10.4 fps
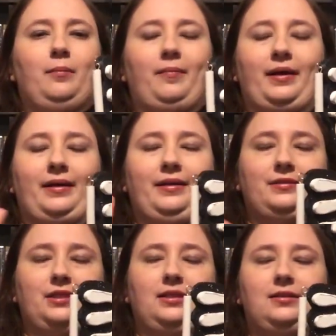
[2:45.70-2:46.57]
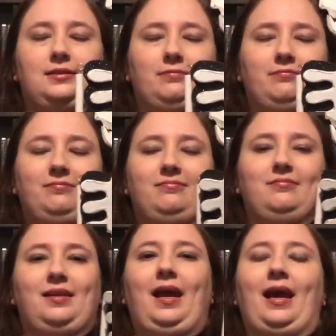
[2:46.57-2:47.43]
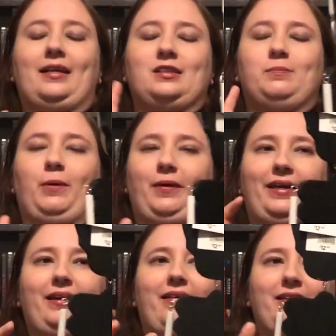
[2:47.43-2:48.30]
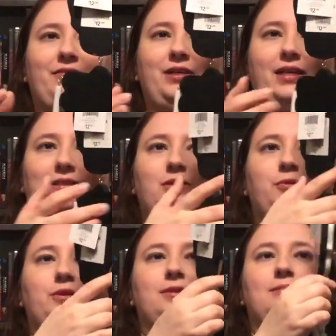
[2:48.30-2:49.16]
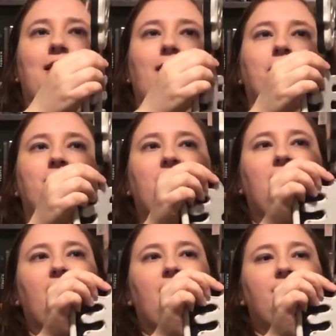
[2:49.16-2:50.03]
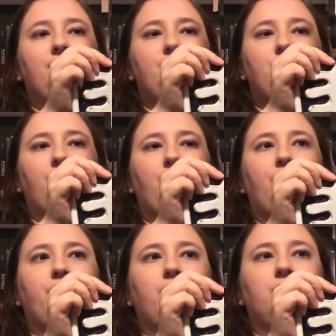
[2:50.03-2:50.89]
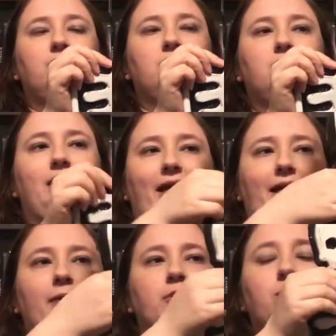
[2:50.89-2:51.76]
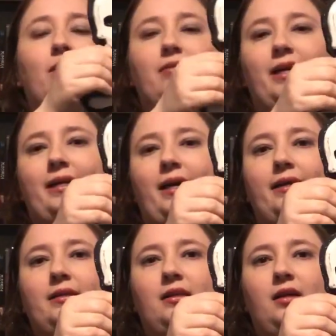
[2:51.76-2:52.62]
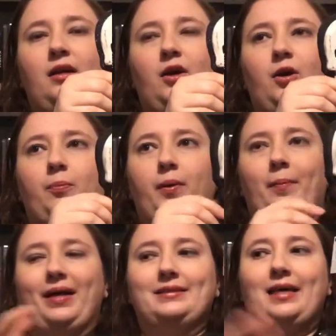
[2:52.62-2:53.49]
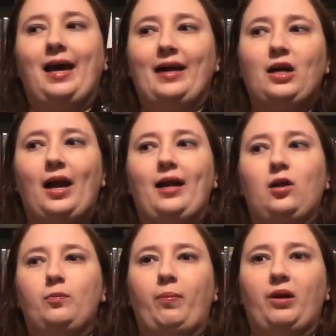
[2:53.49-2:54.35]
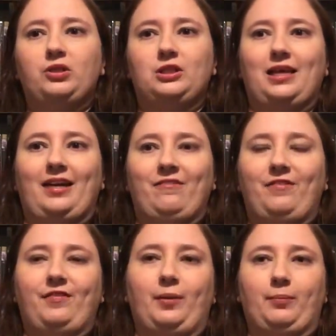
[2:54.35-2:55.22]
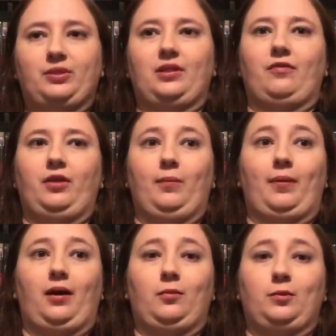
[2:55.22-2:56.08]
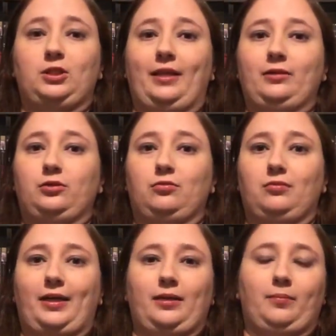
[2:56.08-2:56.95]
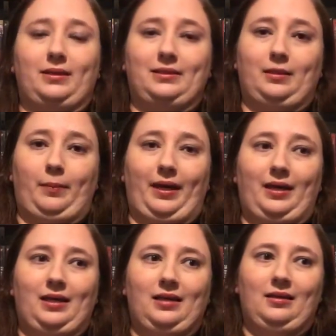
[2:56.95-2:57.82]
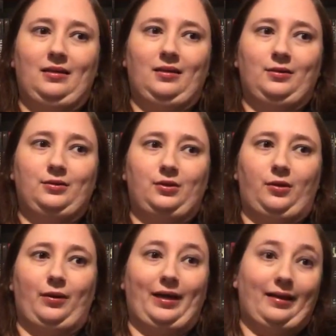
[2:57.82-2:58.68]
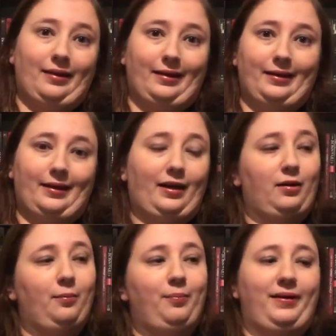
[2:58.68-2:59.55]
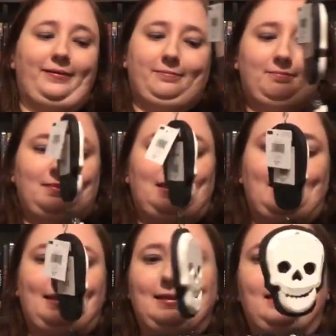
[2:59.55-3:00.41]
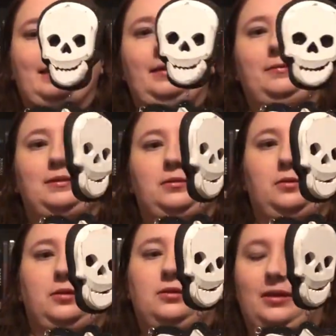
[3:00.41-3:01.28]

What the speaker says: My kitchen is kind of spooky. I'll give you guys a tour sometime. So yeah, he was $12.99, but my entire at-home purchase, I had a 15% off coupon, which they just randomly sent me. So I got lucky there, but I thought he was cool.